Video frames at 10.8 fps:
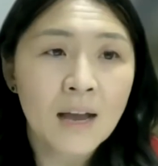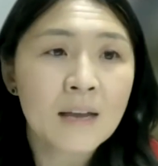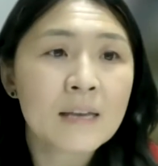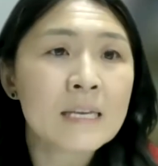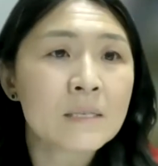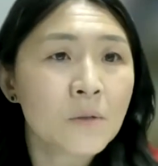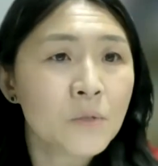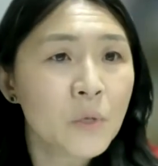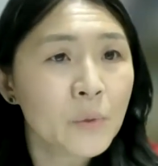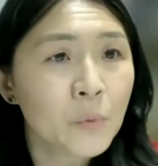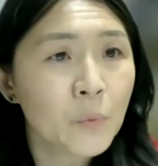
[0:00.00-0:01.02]
is
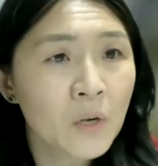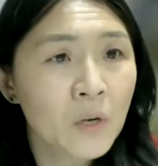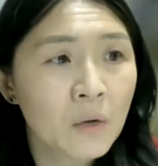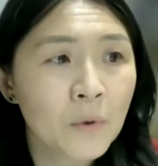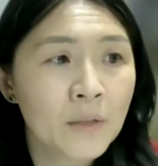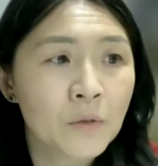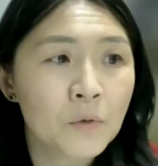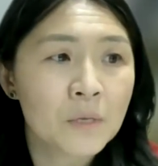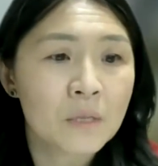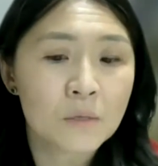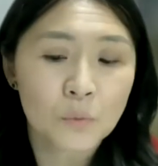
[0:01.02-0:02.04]
also at work when you
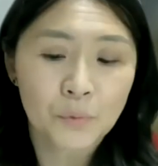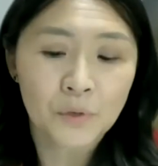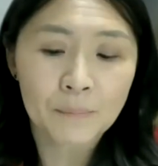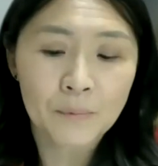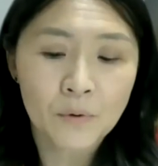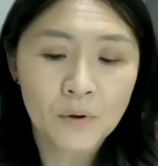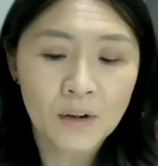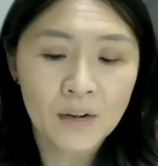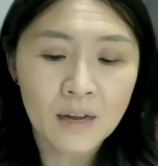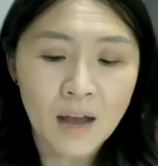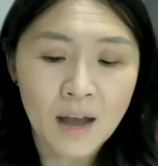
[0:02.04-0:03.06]
see the Supreme
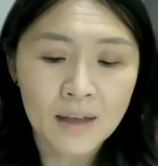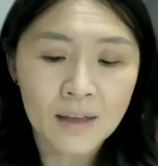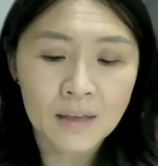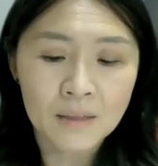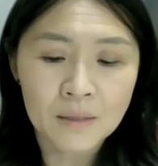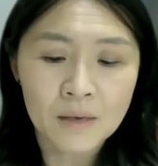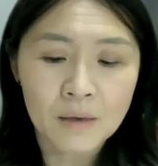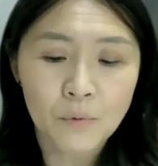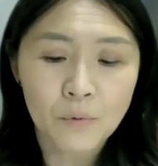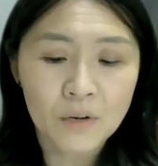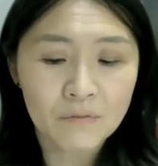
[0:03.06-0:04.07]
Court in the
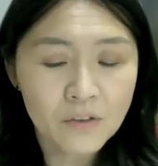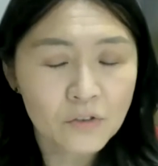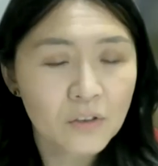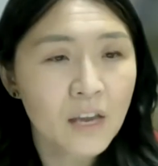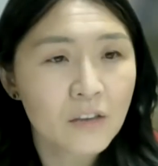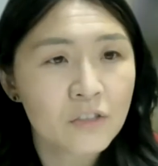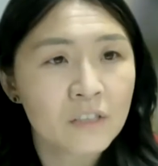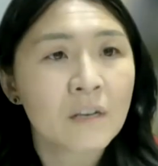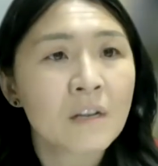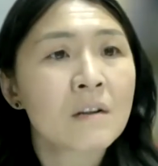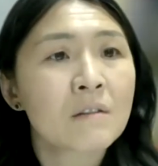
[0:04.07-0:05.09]
Board of
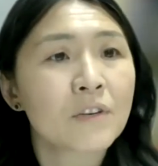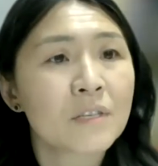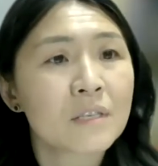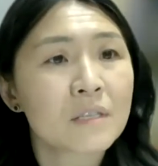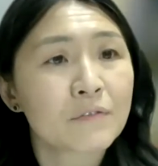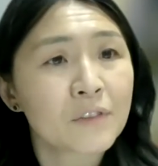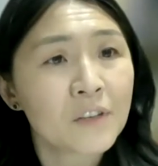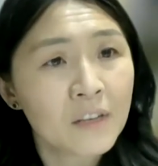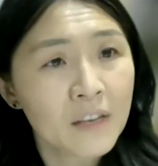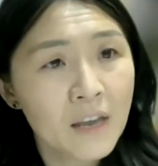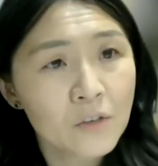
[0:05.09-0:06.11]
Education versus
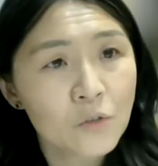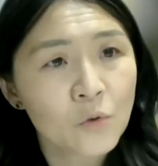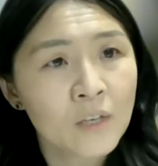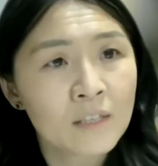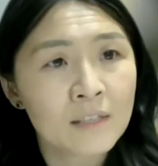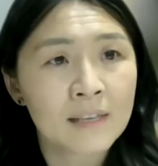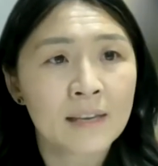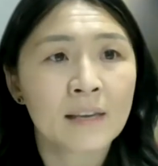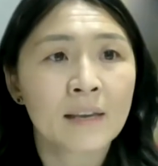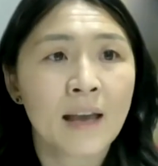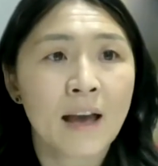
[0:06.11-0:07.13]
LaFleur case
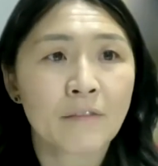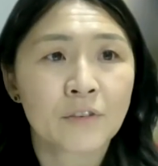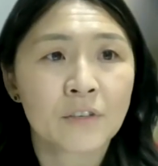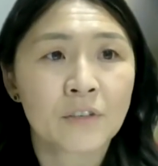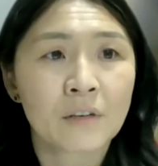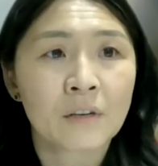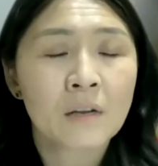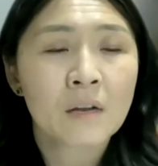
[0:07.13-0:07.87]
shortly after